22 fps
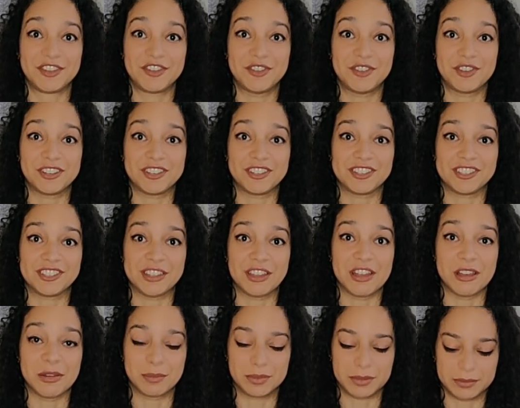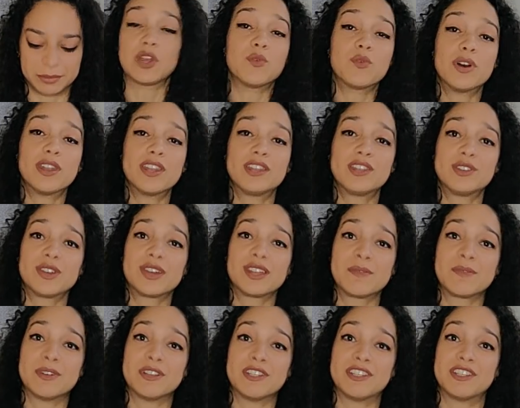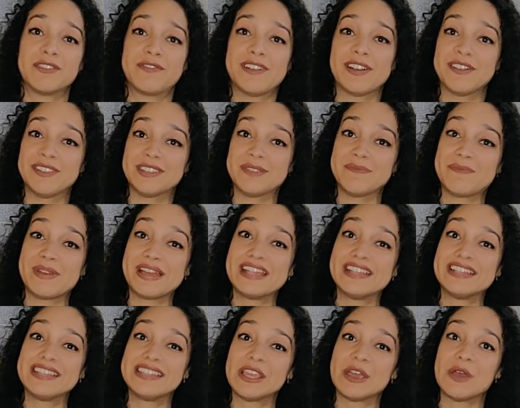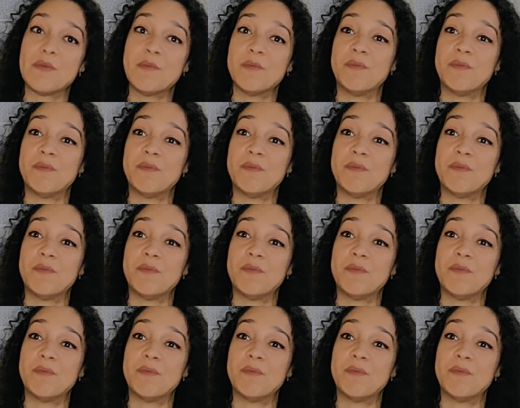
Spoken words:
couldn't stop. So I wanted to get a bunch of fountain pens,